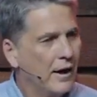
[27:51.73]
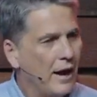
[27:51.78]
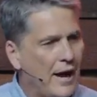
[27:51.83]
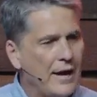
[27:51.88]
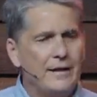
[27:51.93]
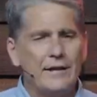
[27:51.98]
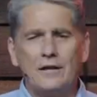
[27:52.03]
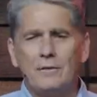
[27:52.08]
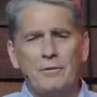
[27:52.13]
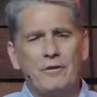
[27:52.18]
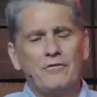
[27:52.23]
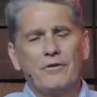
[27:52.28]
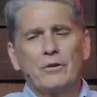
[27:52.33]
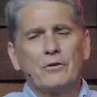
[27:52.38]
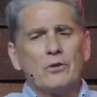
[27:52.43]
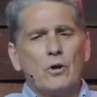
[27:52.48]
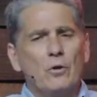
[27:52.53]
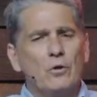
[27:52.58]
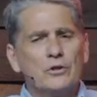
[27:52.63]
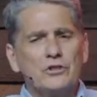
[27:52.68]
I need to be
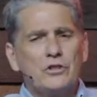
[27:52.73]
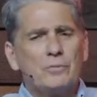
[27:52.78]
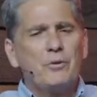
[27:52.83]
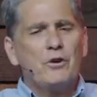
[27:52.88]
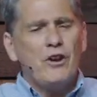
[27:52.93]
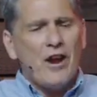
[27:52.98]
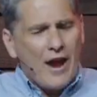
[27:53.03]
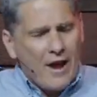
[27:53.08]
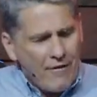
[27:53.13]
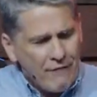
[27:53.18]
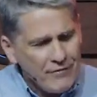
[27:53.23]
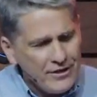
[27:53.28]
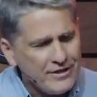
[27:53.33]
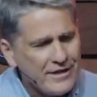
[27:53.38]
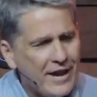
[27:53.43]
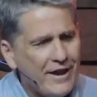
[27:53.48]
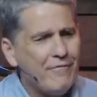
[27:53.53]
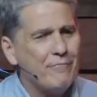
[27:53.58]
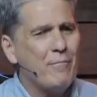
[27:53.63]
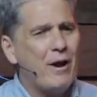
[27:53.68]
filled with the Holy Spirit every
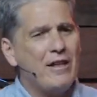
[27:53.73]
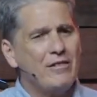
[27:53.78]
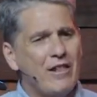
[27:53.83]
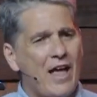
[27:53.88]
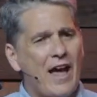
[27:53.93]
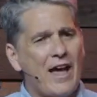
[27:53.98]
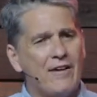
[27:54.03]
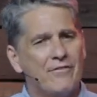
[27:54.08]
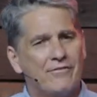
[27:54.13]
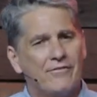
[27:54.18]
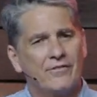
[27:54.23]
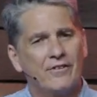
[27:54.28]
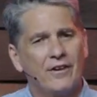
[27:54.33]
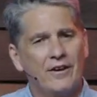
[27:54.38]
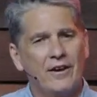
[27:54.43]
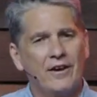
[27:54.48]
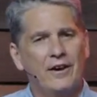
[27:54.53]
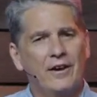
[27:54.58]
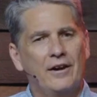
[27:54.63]
day of my life.